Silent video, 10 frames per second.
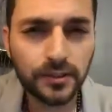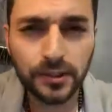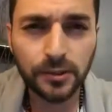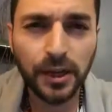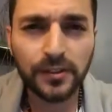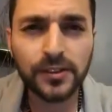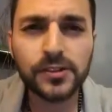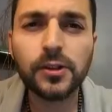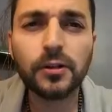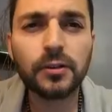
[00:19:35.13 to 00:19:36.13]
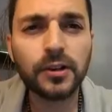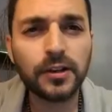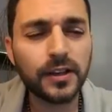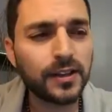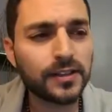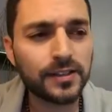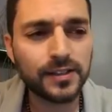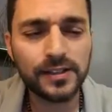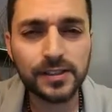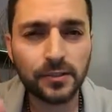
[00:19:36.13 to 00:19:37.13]
The rant is over.
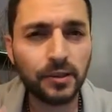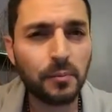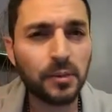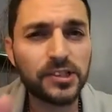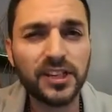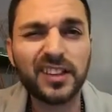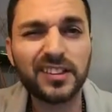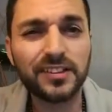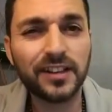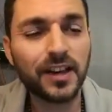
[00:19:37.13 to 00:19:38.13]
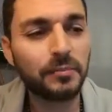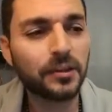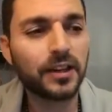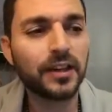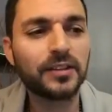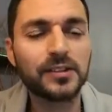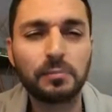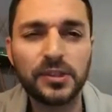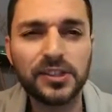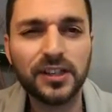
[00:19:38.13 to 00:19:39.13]
This is only bachata time, okay? It's
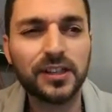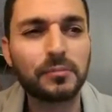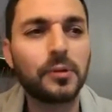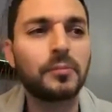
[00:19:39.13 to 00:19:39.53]
bachata moment.